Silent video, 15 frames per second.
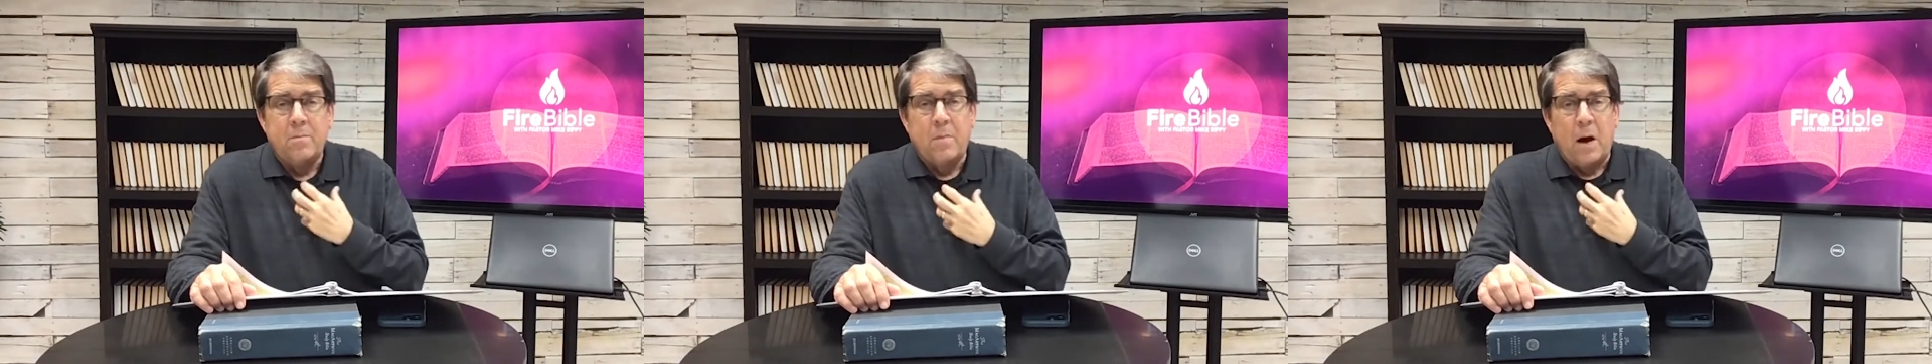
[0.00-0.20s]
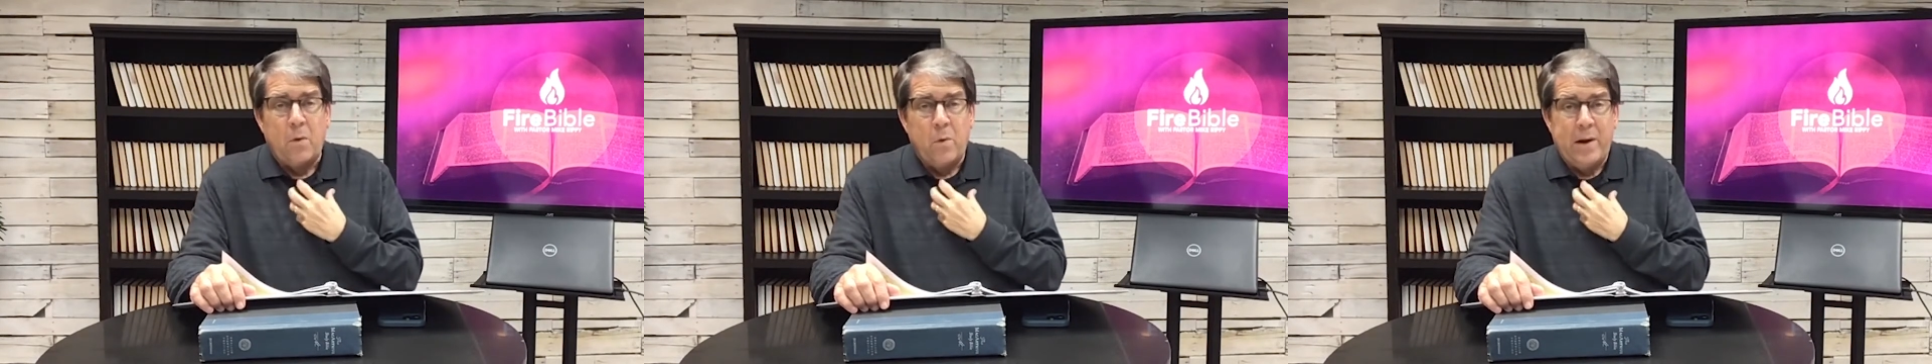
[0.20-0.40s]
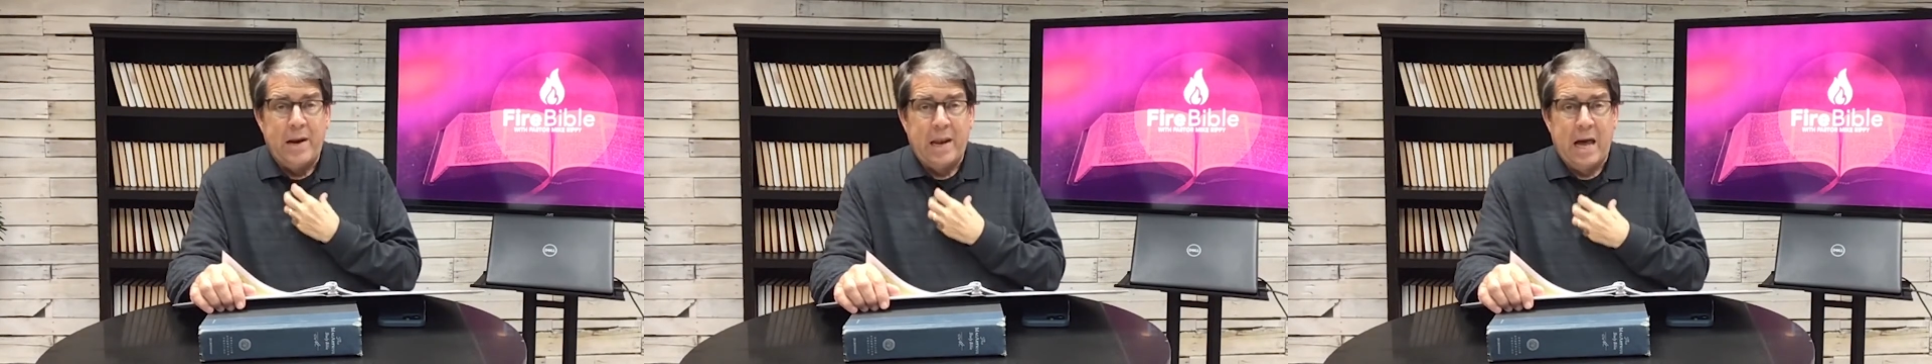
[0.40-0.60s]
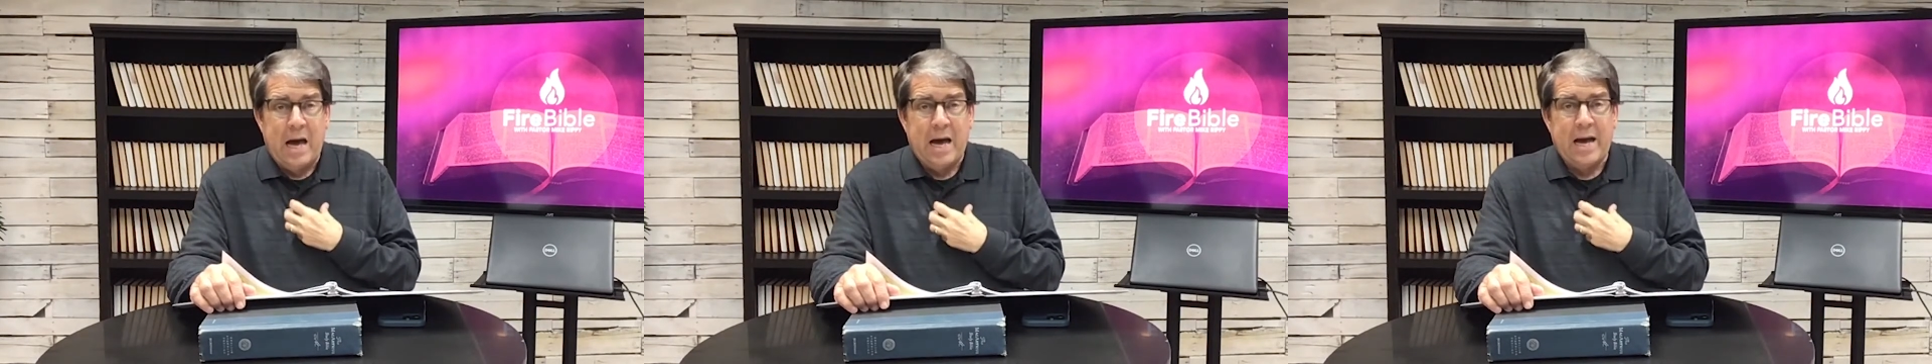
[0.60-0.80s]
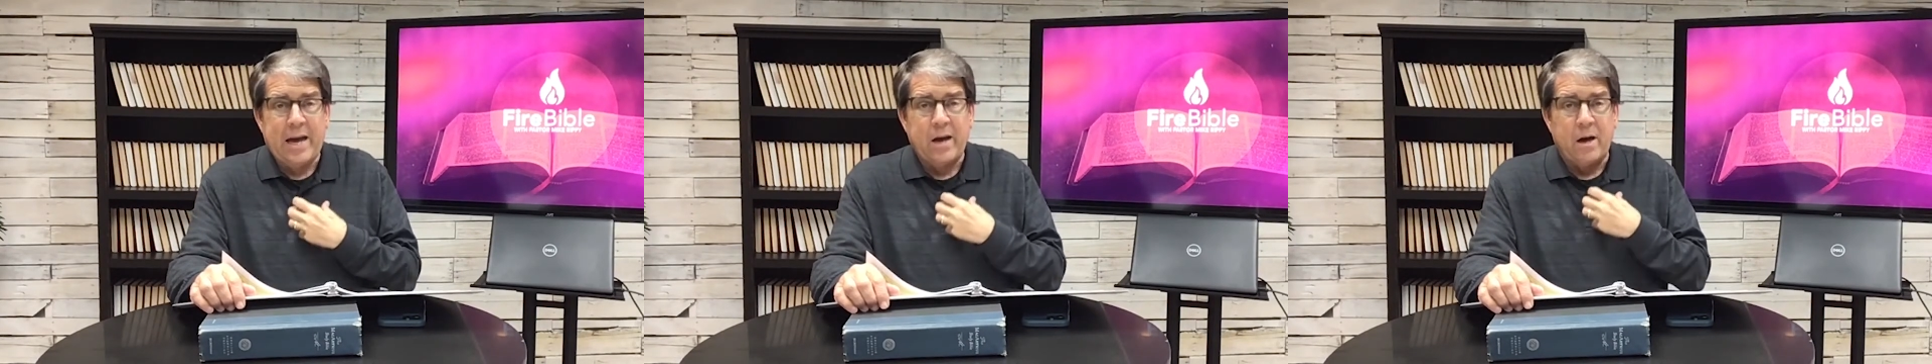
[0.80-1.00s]
By
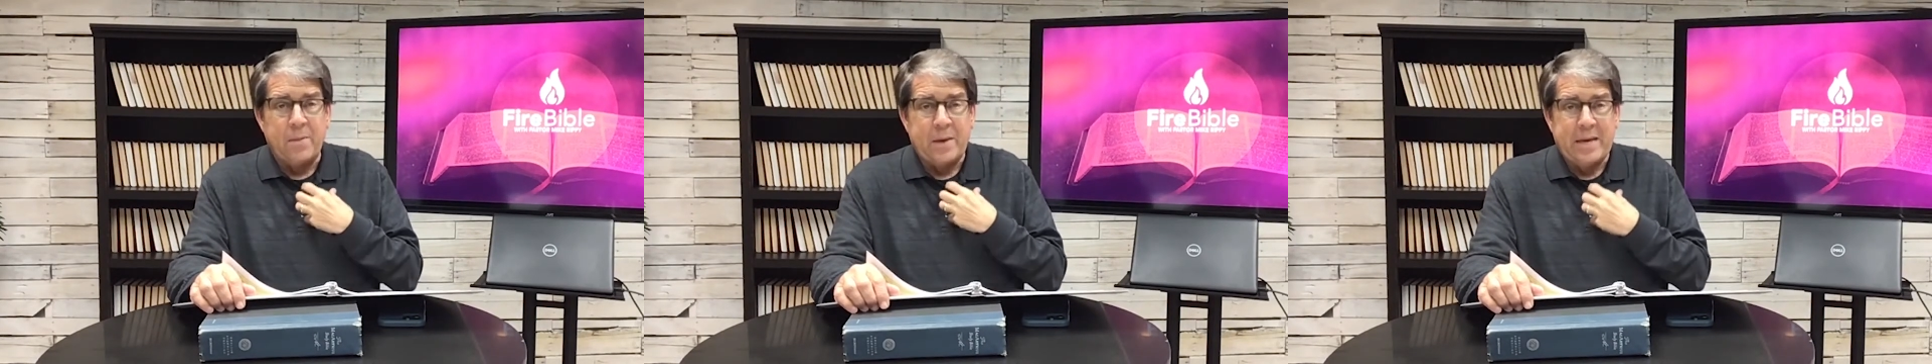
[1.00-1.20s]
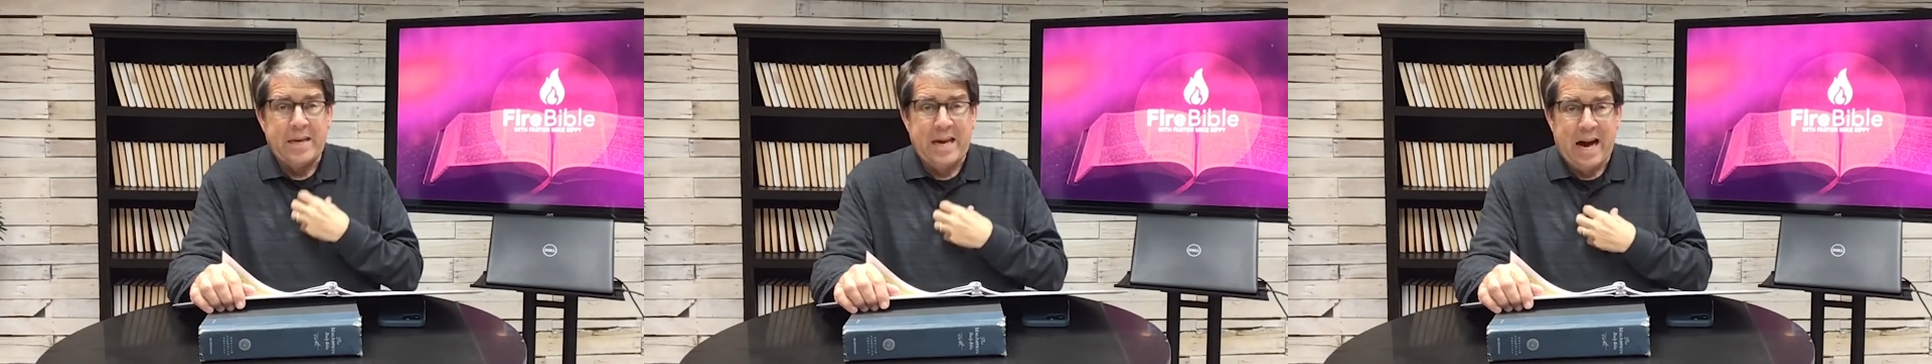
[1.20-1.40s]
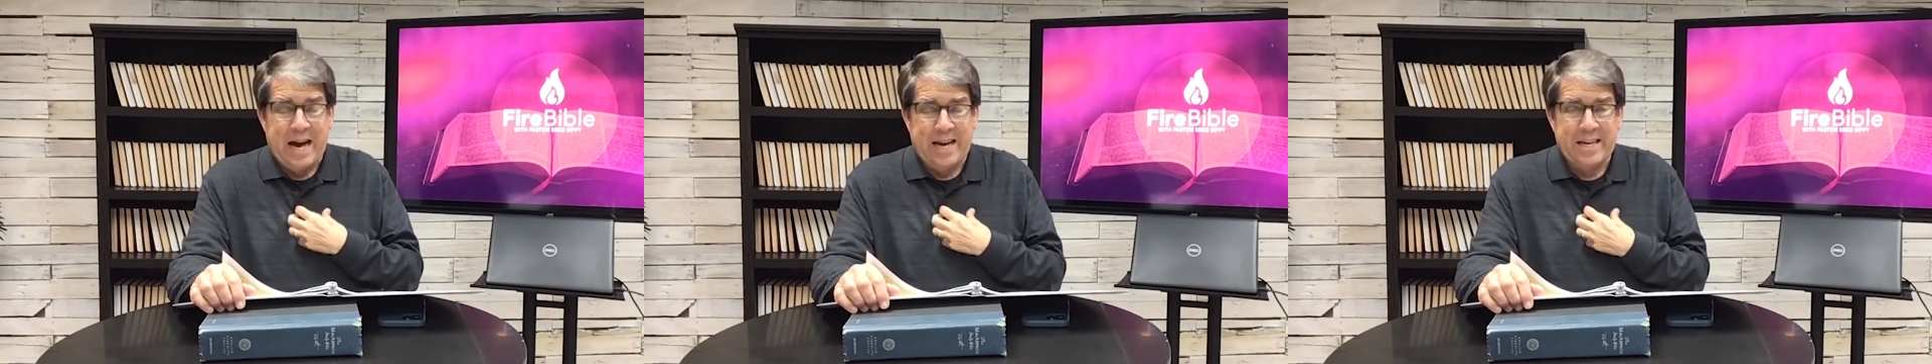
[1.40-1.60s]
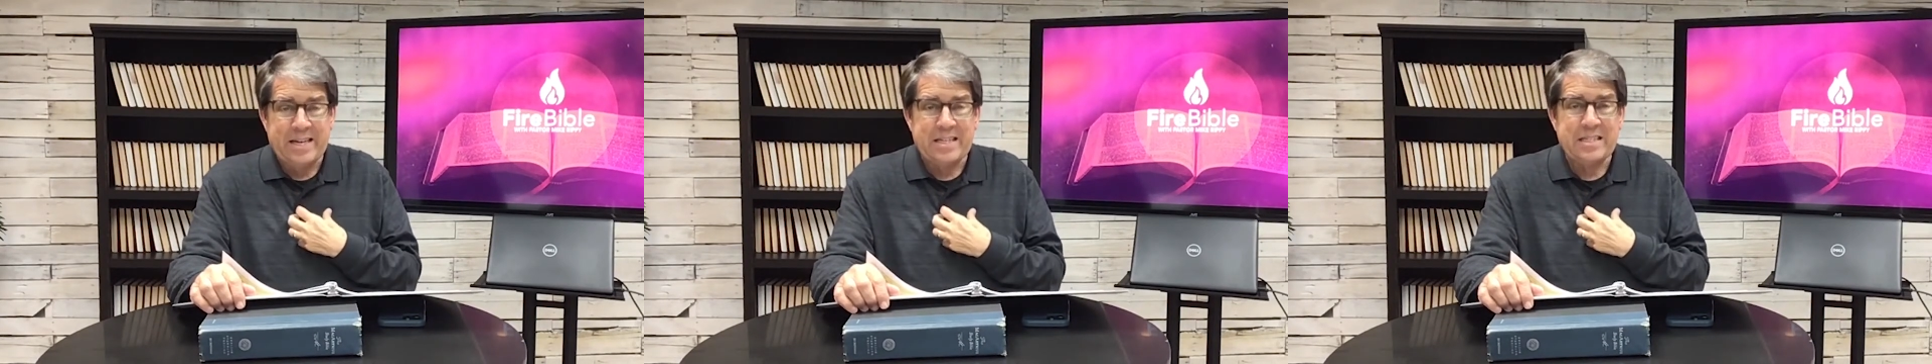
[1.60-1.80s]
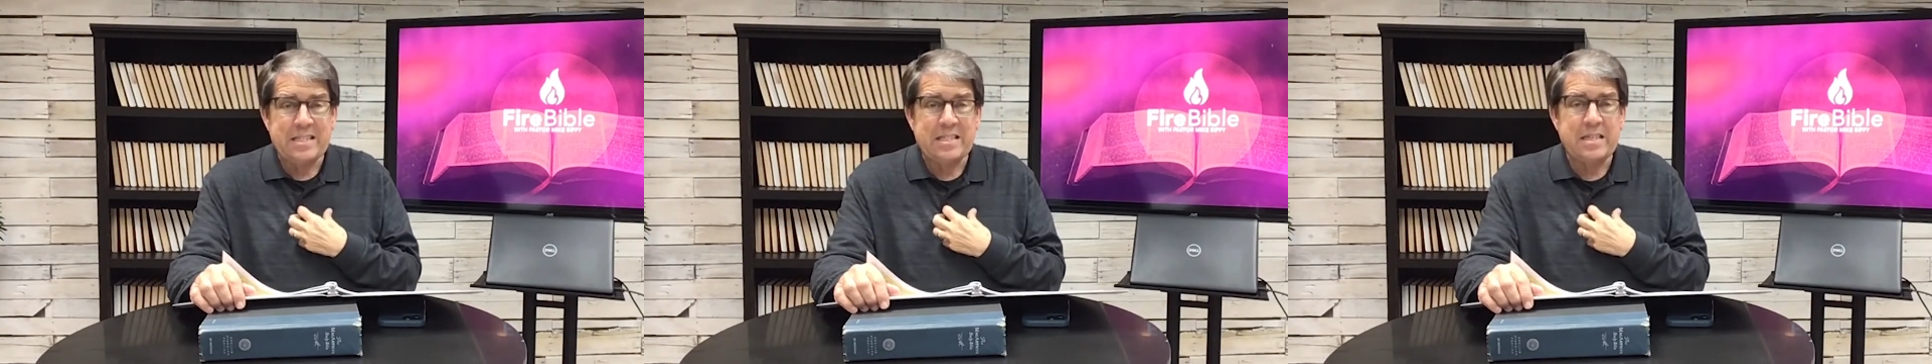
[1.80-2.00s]
relying on the
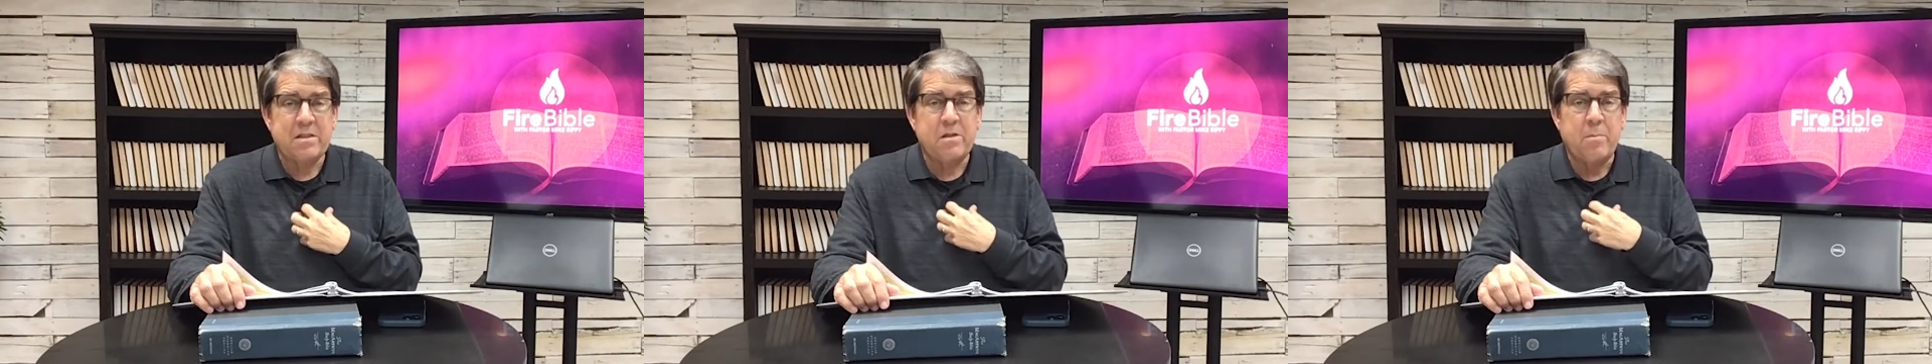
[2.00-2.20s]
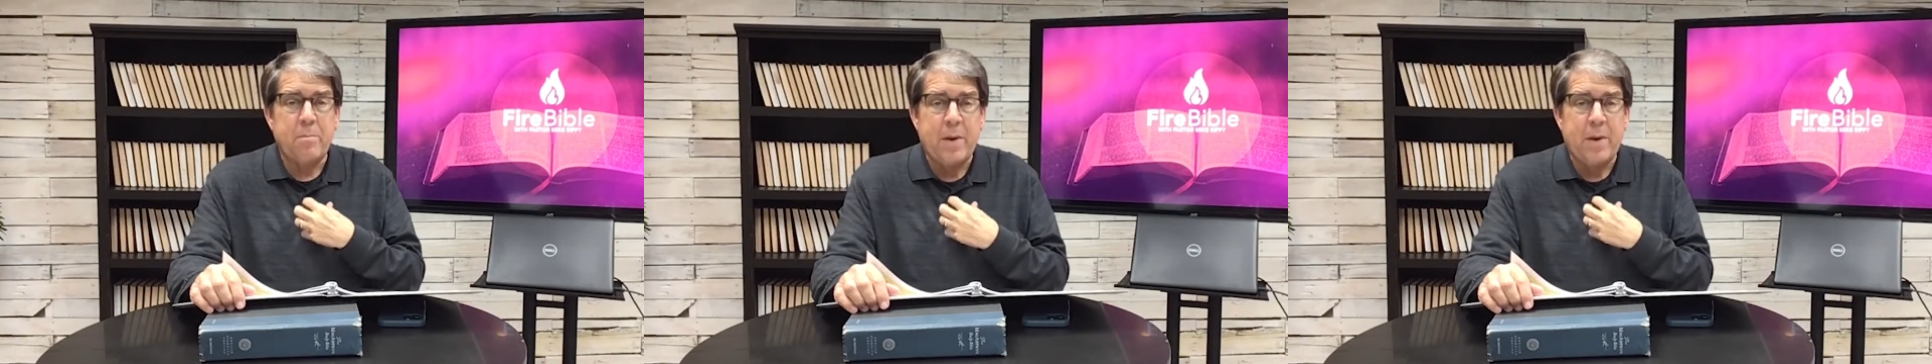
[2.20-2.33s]
guidance and